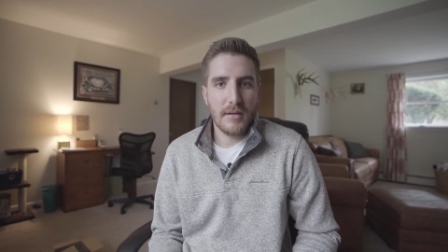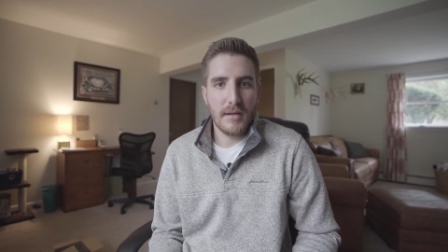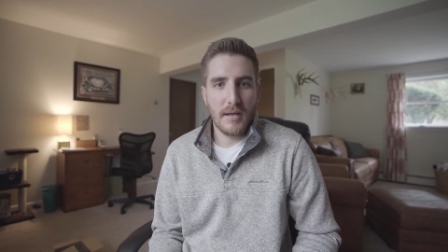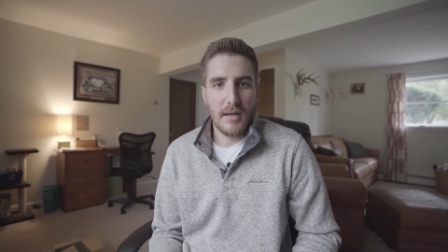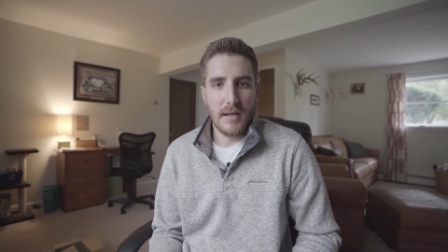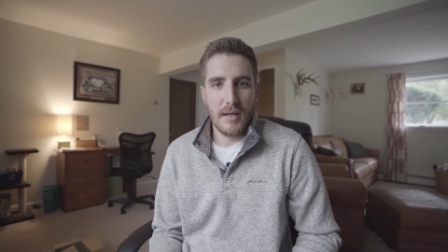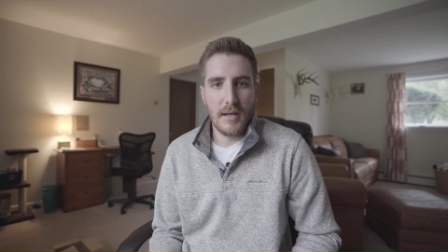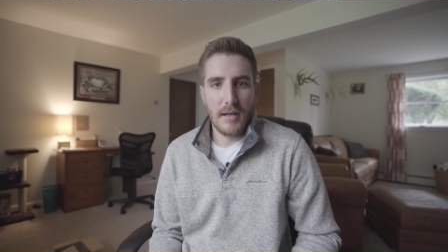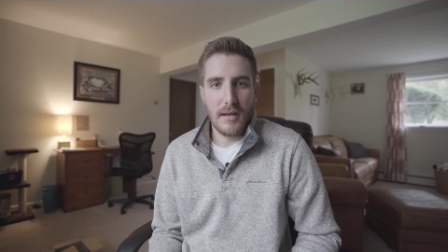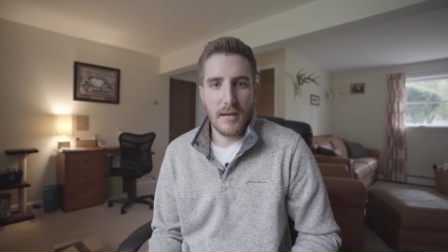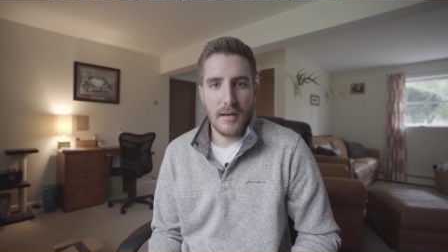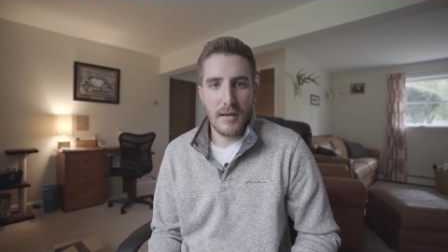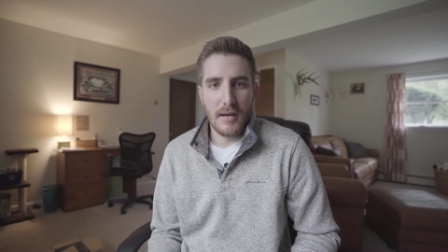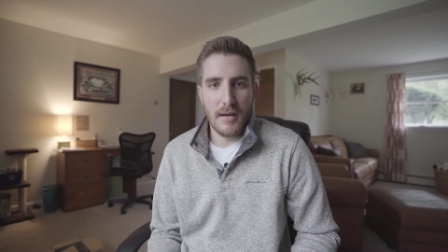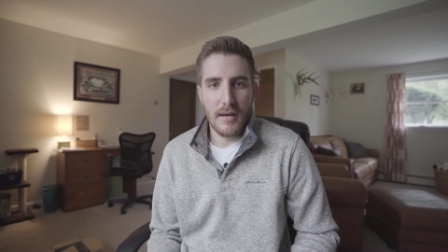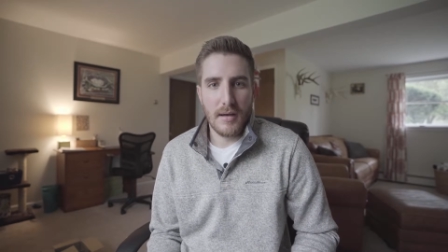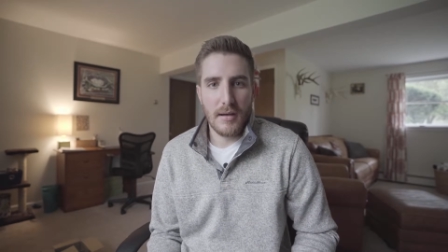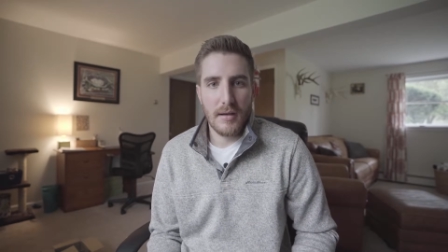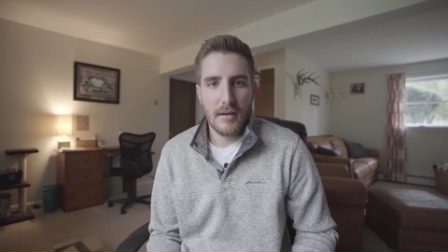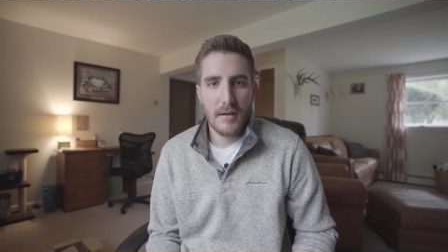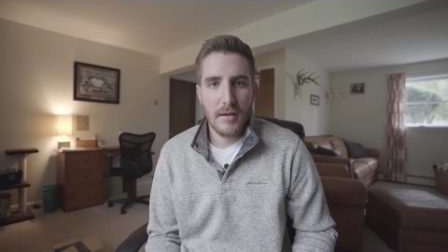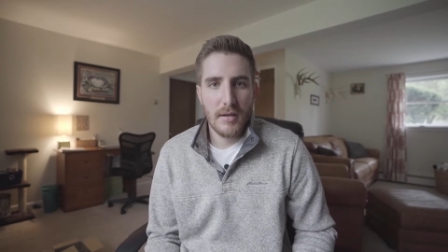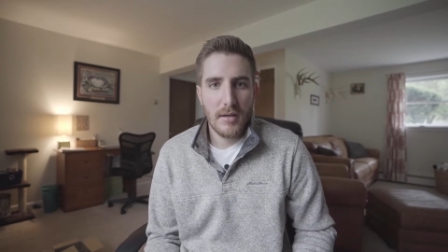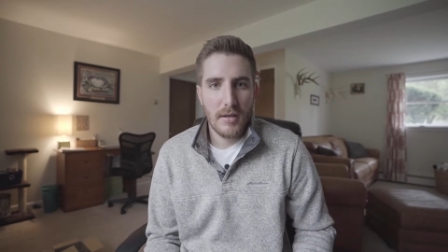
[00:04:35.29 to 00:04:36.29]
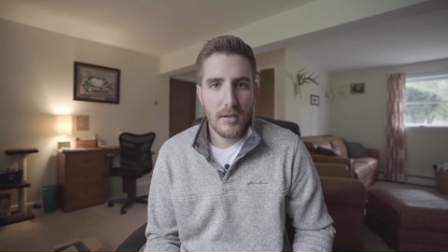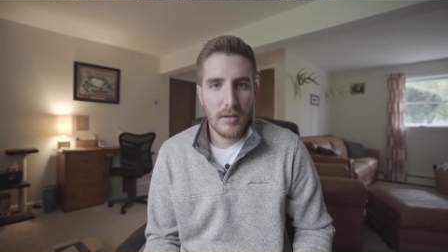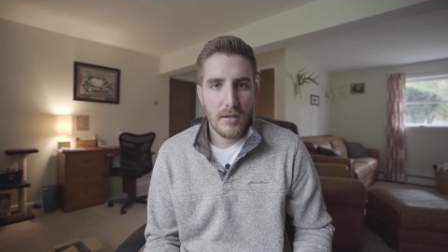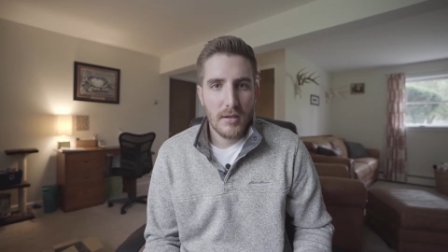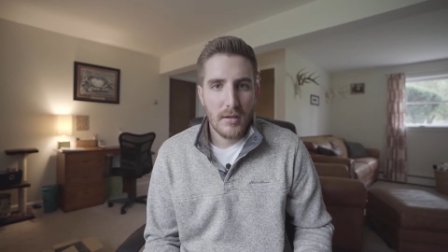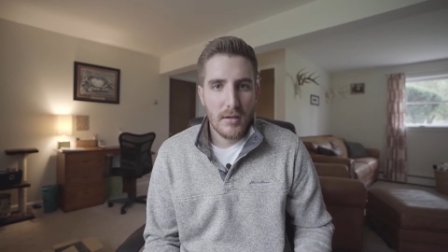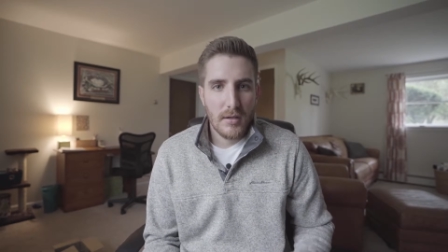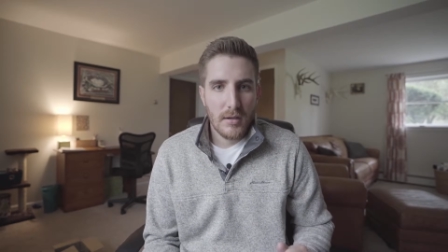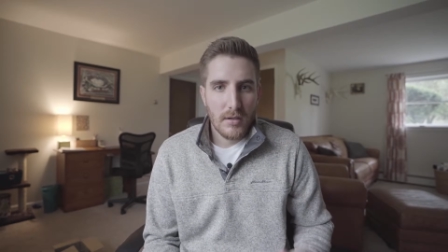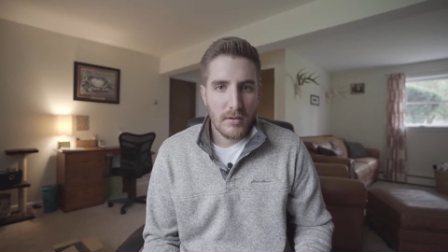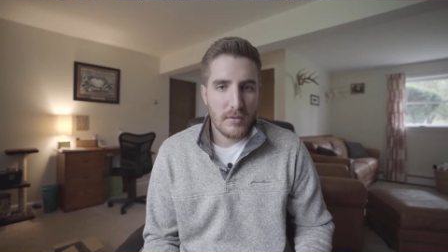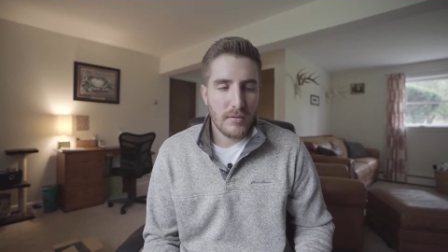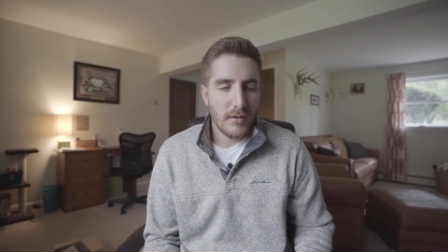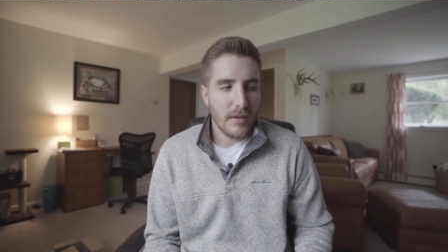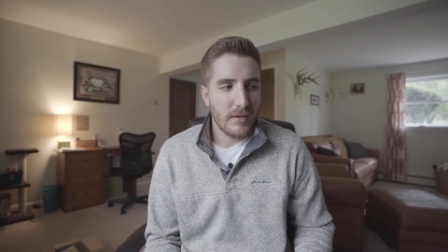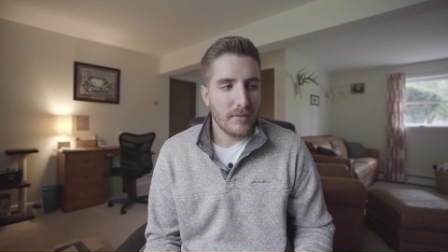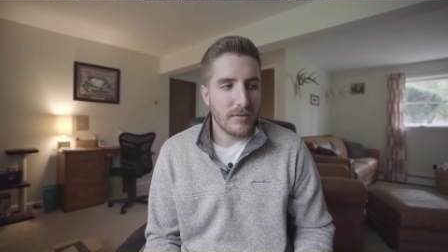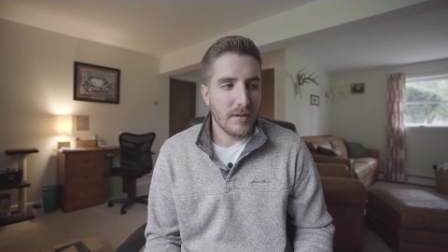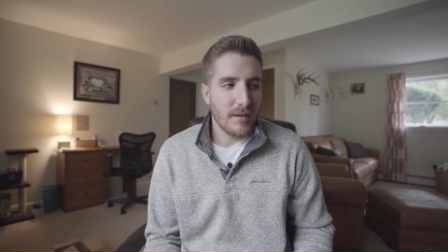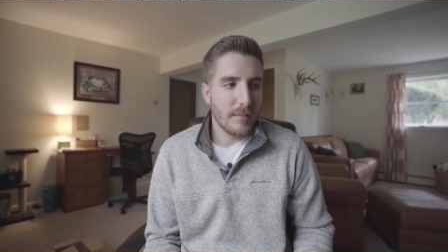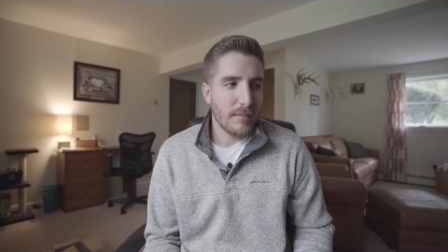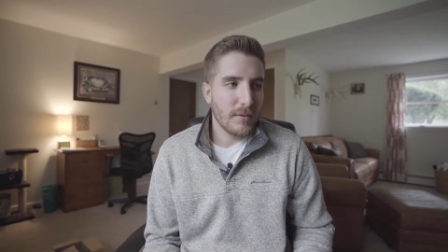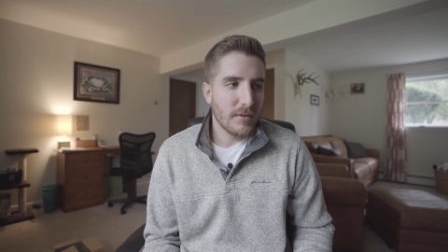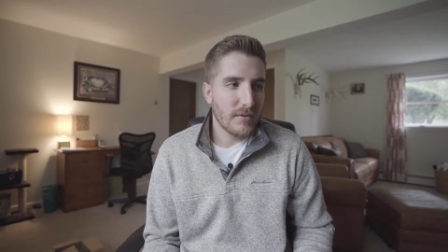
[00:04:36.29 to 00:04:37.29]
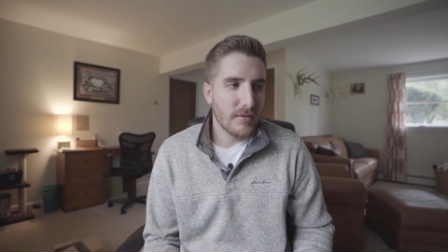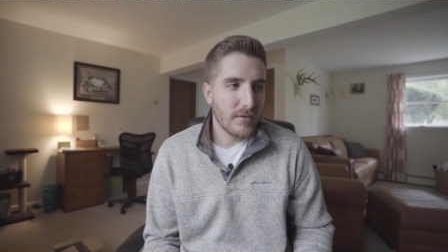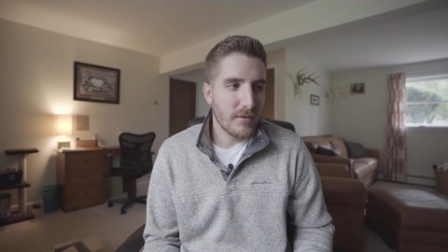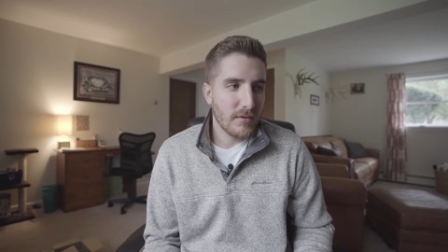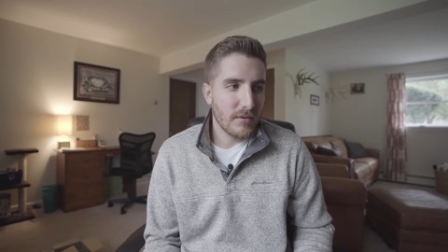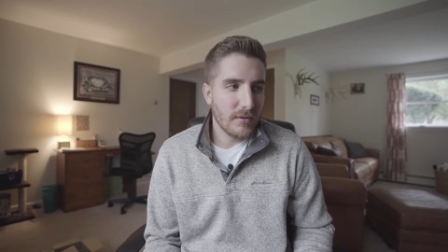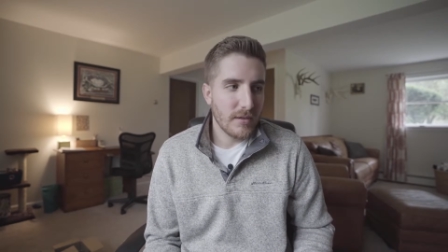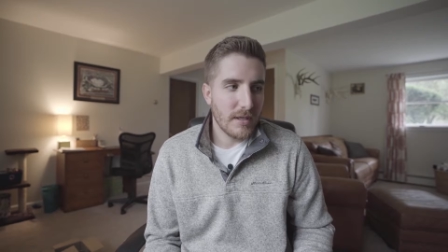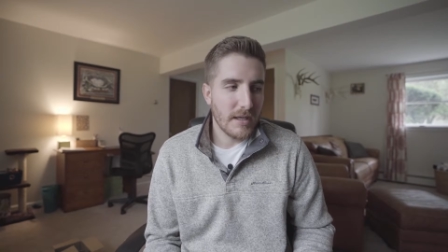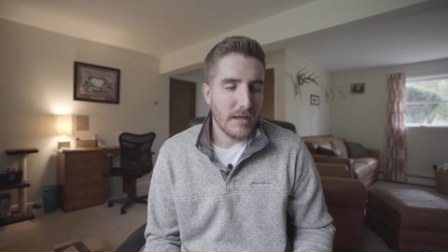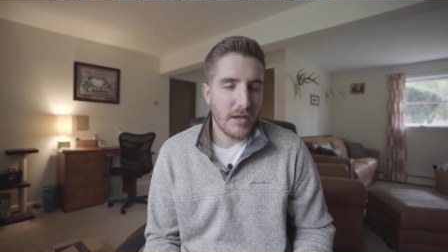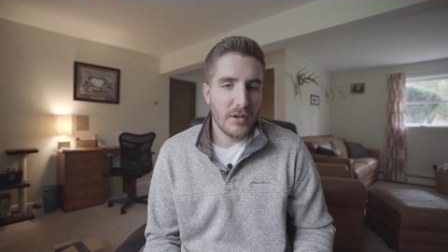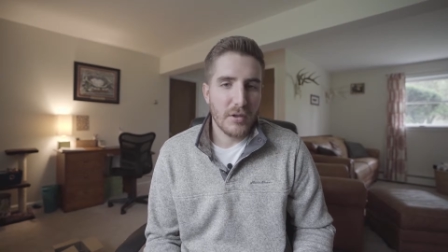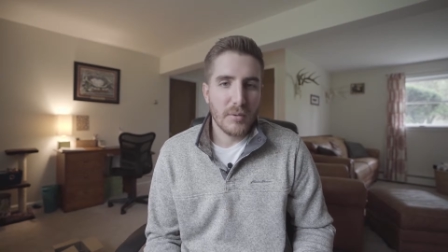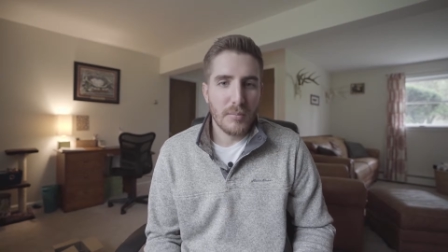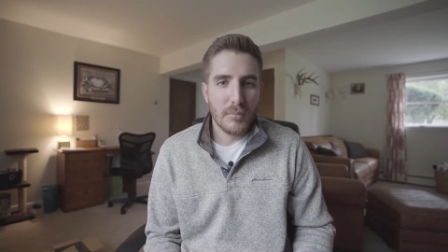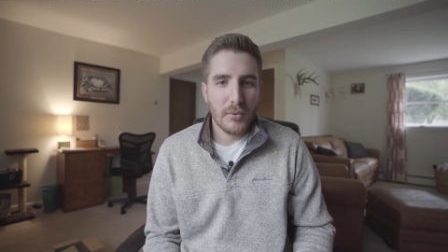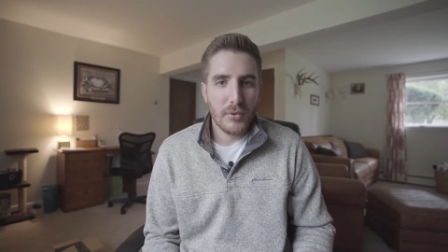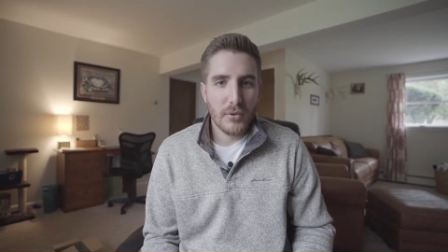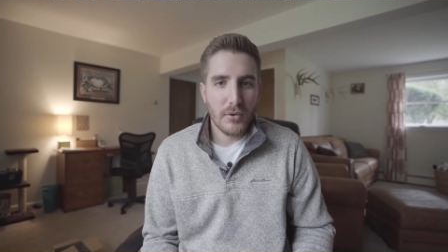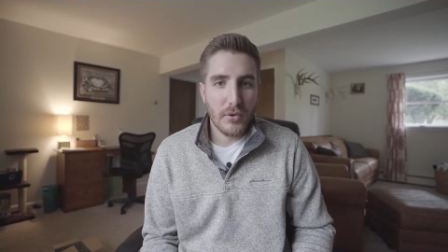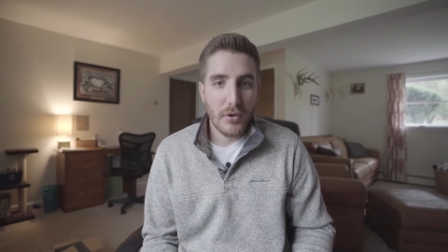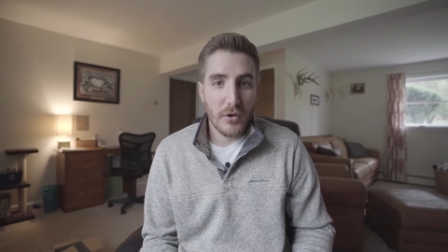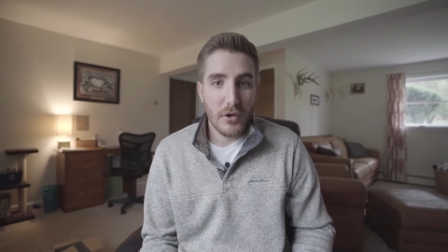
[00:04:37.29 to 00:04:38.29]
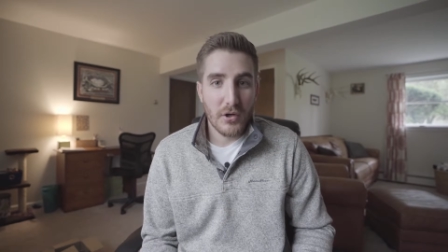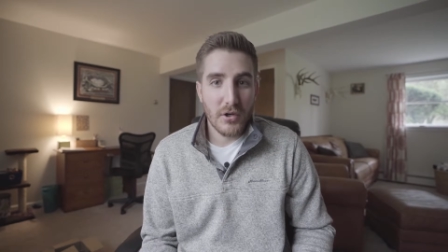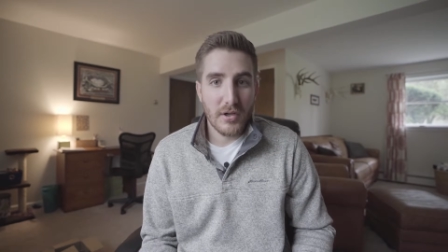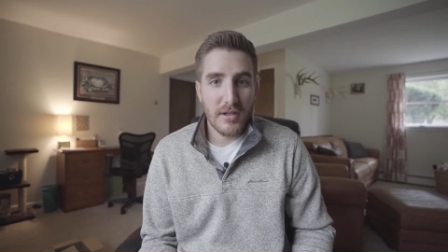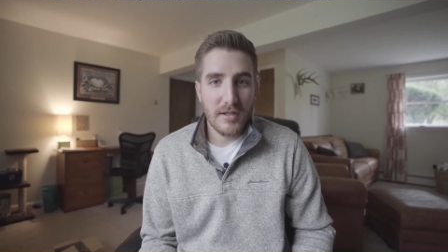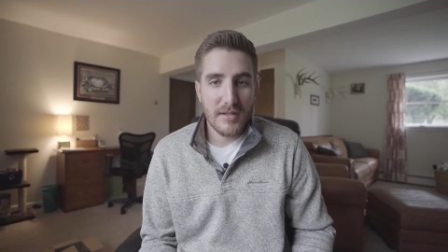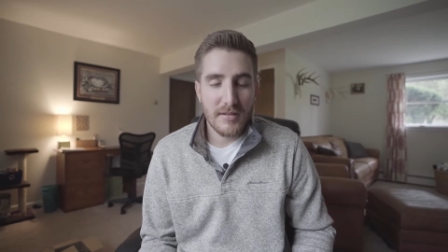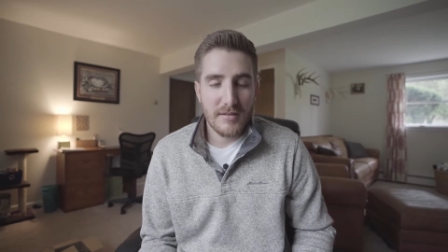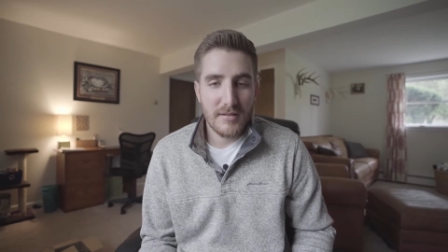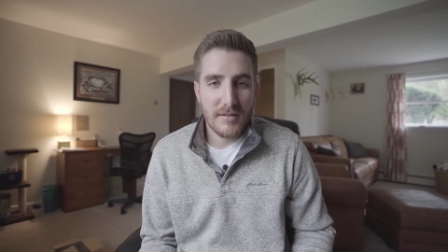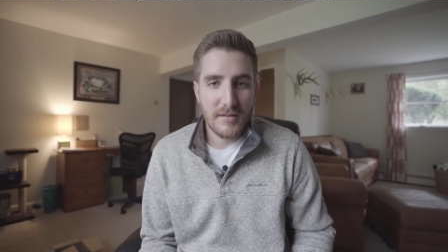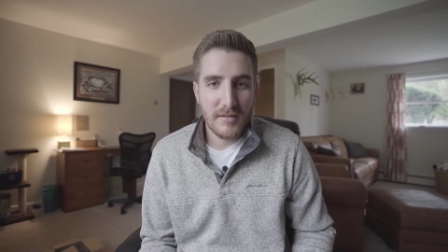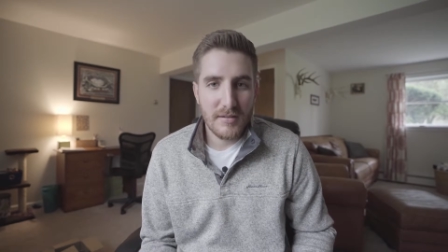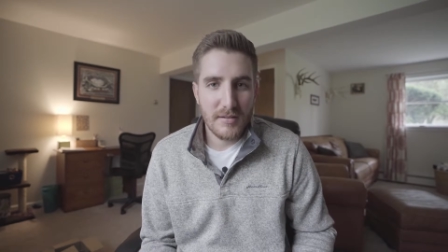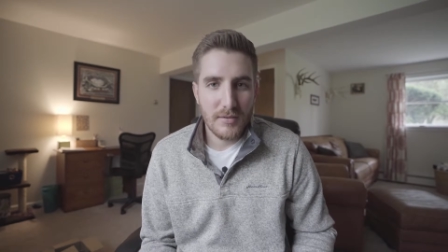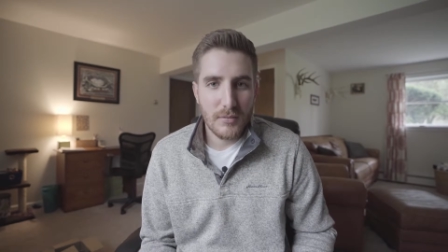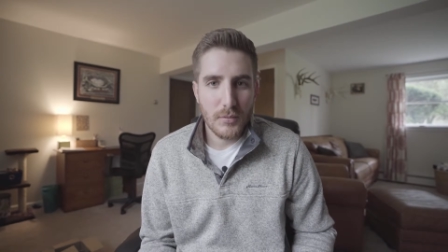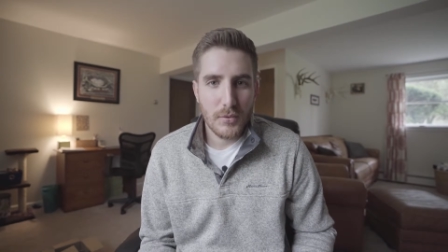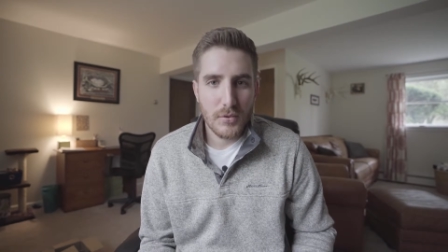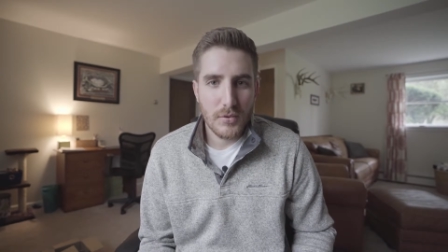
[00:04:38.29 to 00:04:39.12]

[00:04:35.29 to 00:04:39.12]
And so I was able to get on the board early this season,